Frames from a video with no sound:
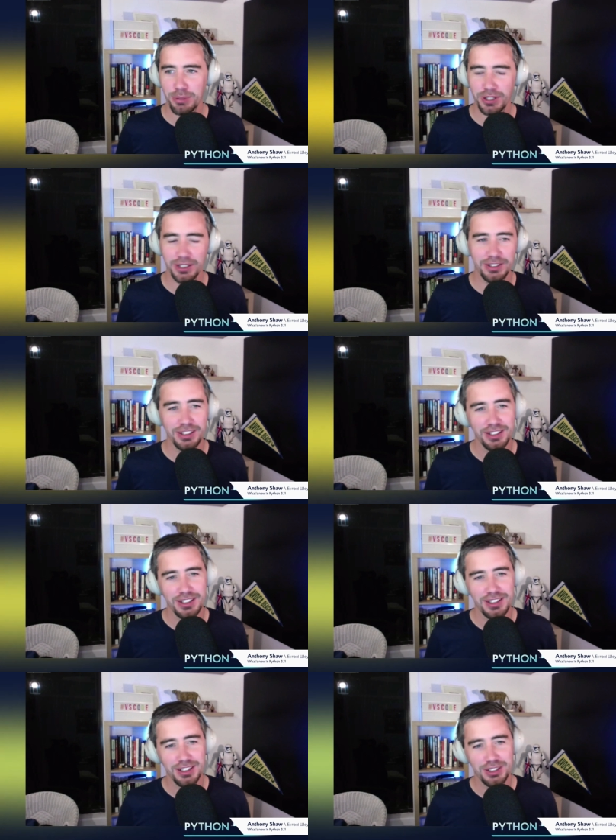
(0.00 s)
putting
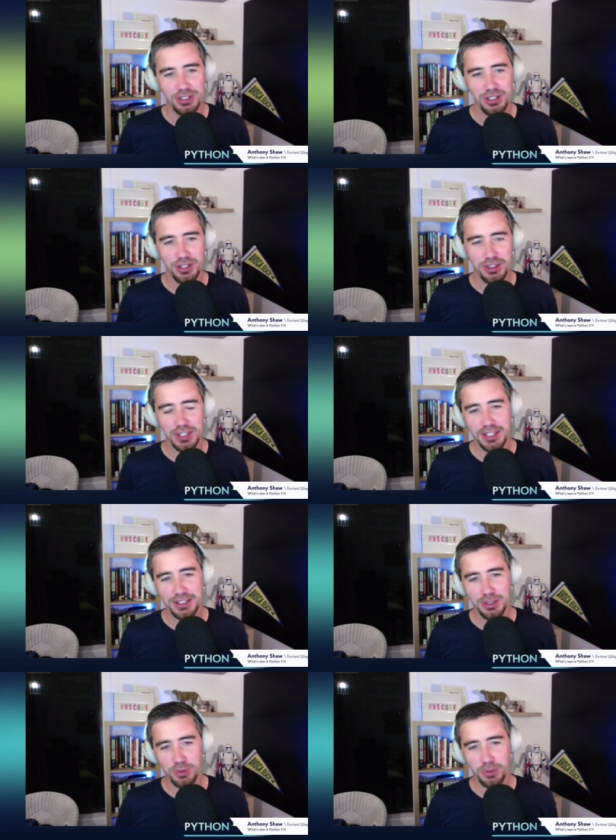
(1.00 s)
thinking that